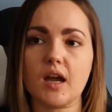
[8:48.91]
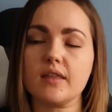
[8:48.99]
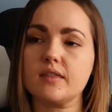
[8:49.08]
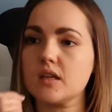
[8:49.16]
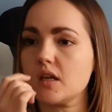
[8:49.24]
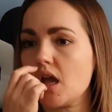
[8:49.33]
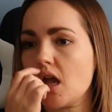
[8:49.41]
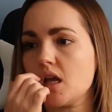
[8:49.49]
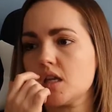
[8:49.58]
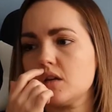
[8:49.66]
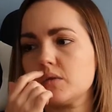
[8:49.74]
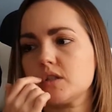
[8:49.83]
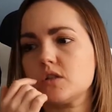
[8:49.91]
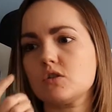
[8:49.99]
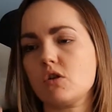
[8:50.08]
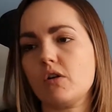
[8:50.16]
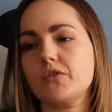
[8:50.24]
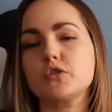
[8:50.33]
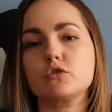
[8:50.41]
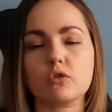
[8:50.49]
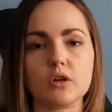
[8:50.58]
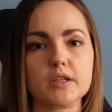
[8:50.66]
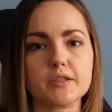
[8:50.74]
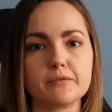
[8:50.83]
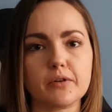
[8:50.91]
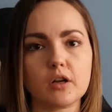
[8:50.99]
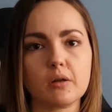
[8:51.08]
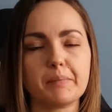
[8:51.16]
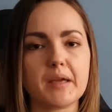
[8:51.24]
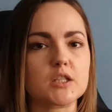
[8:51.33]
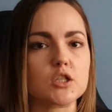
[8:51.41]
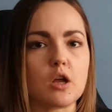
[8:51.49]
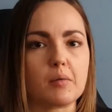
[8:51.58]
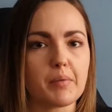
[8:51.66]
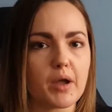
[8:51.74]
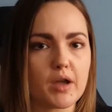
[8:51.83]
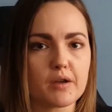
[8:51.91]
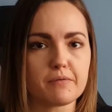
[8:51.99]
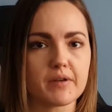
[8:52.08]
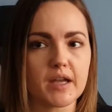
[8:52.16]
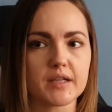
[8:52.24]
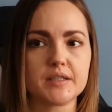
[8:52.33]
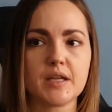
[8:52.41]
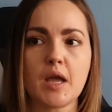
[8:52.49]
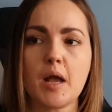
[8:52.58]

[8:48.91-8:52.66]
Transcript: I think, it's not the strongest film. It's not perfect.